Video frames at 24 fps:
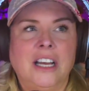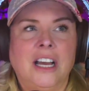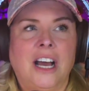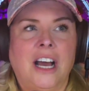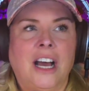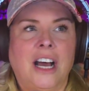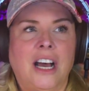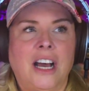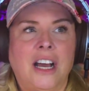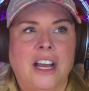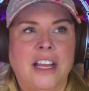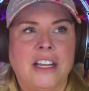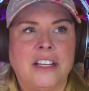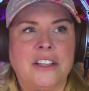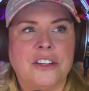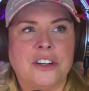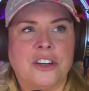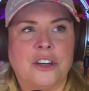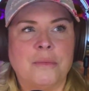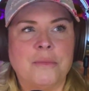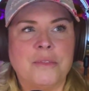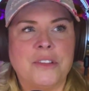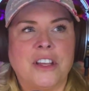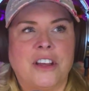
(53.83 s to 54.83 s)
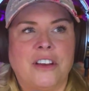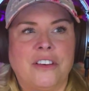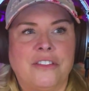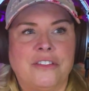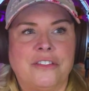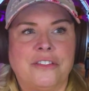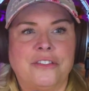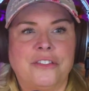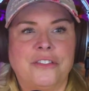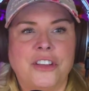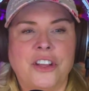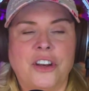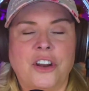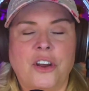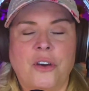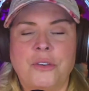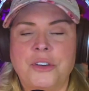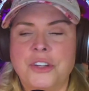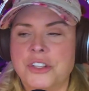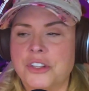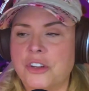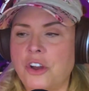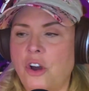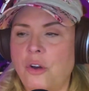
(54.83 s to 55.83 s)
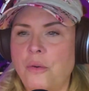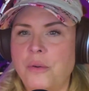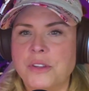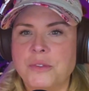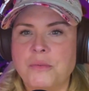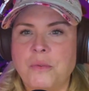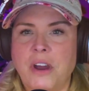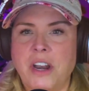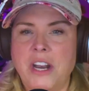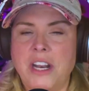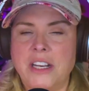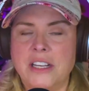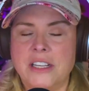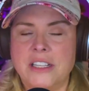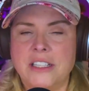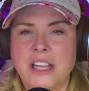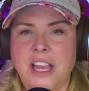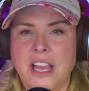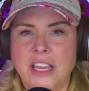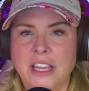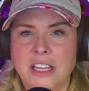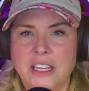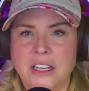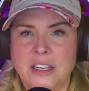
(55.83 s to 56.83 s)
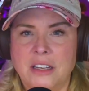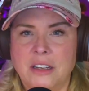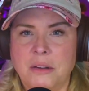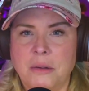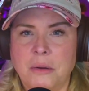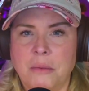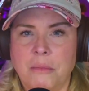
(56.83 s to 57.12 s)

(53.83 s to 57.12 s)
in terms of, just always wanting to take in